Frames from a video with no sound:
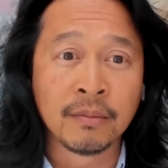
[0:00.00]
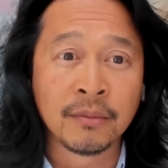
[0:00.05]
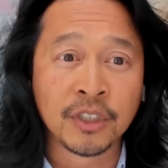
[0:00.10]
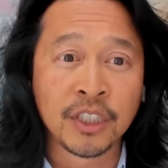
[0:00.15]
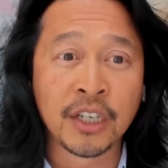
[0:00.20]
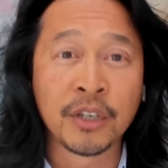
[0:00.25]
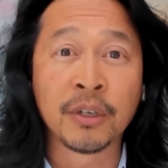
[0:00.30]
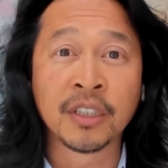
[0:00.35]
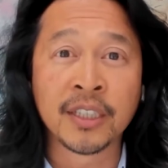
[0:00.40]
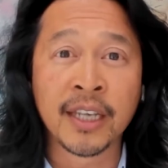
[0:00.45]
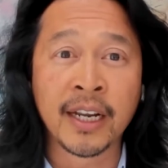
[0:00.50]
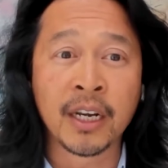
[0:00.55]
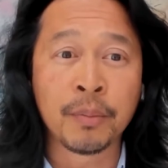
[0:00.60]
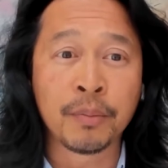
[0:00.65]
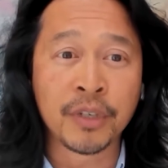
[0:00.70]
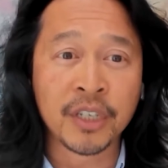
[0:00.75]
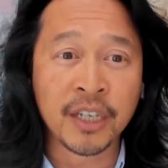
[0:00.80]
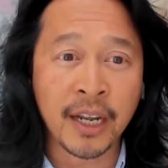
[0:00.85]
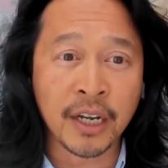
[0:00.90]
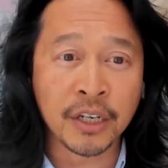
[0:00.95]
General Data
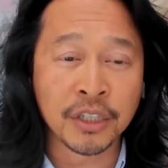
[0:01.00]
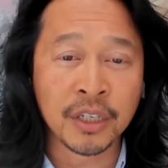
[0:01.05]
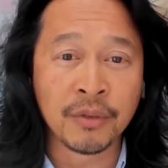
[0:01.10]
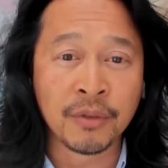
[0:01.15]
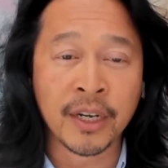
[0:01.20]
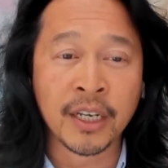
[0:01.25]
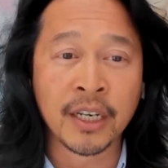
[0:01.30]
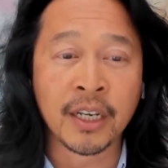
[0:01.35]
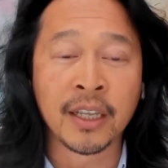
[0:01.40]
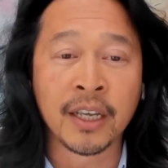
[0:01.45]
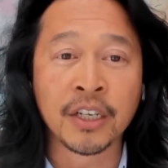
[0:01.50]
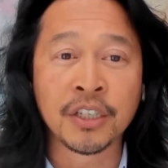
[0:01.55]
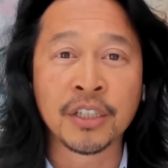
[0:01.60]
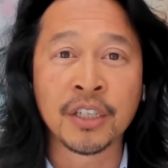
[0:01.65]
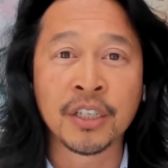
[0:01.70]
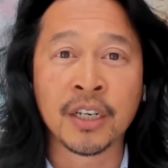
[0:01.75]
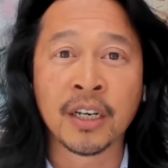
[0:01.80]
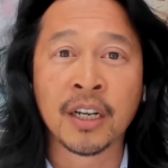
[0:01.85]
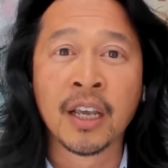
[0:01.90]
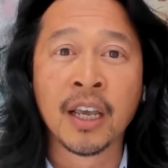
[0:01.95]
Protection
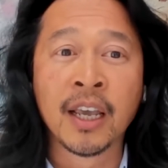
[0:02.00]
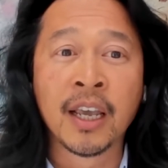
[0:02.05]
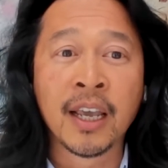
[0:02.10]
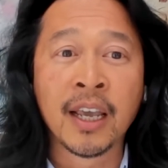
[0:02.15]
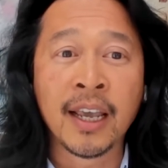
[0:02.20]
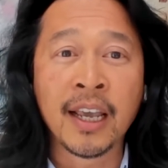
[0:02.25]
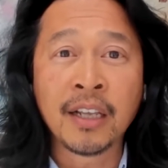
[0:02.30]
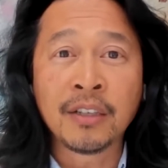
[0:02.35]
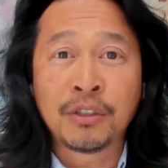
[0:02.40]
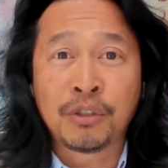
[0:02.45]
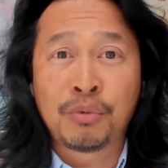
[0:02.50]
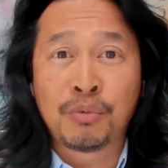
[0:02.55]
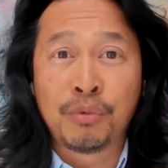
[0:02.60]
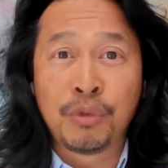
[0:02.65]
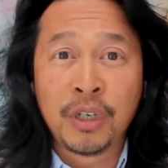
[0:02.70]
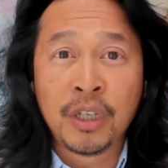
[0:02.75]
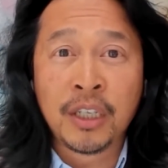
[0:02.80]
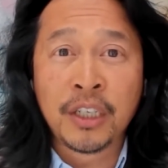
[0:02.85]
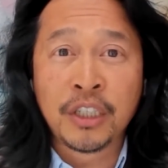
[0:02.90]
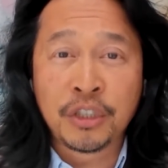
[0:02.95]
Regulation, it's
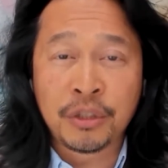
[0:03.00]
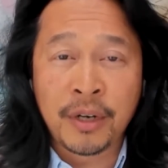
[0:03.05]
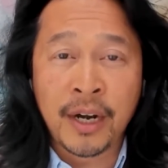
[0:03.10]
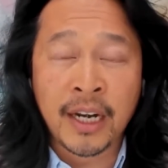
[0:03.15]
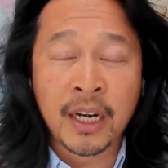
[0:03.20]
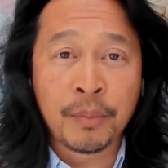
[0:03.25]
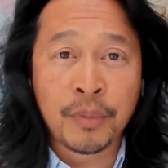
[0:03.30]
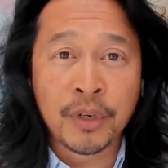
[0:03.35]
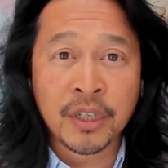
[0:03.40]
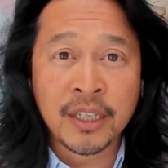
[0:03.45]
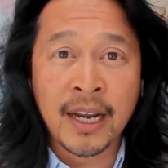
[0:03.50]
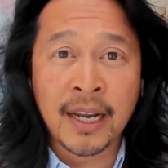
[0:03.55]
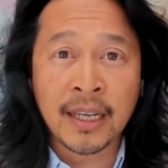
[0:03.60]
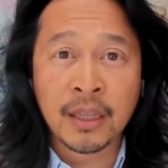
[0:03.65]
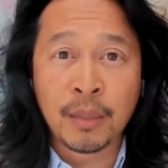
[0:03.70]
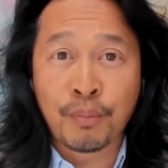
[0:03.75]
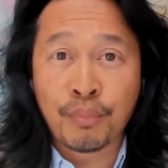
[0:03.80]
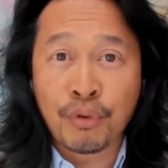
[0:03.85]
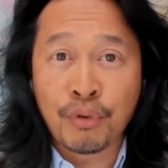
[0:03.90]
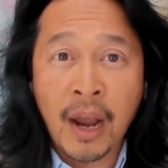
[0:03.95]
really trying to protect
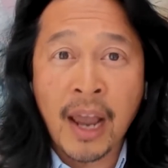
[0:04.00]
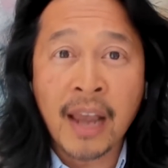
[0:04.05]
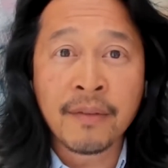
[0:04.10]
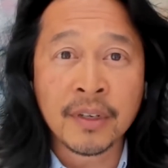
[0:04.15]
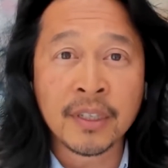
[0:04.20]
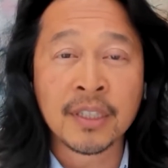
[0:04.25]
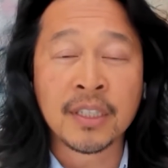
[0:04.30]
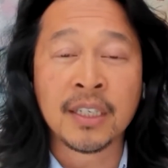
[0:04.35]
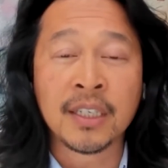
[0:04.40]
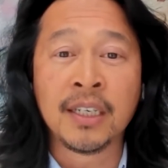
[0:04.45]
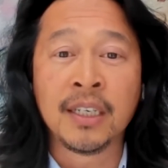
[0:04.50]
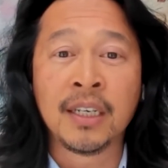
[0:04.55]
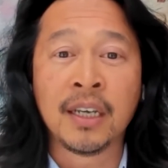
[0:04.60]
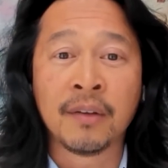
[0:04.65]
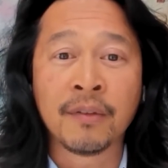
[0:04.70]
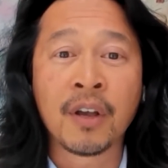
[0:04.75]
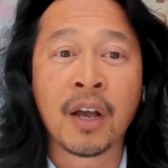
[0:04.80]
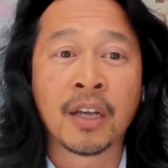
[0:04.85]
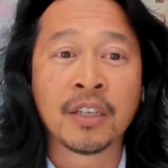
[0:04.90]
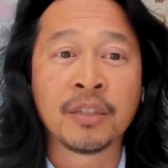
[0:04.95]
the privacy
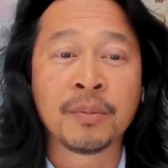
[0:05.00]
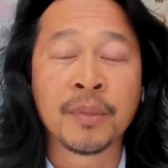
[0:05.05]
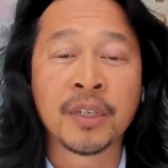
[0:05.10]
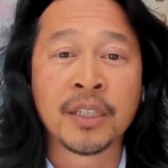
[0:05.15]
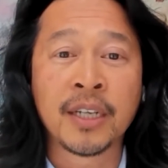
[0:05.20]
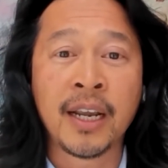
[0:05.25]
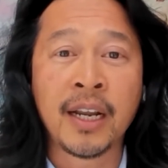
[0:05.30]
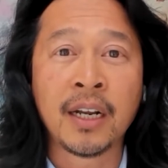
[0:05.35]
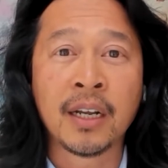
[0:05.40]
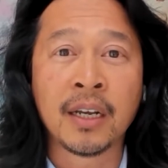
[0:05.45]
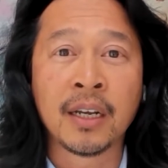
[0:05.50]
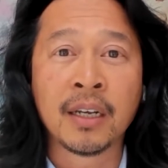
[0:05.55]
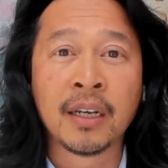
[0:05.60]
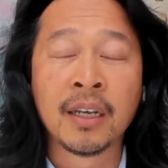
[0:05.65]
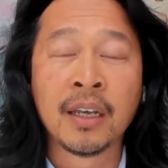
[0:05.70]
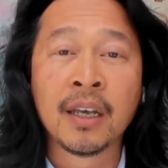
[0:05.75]
of customer data.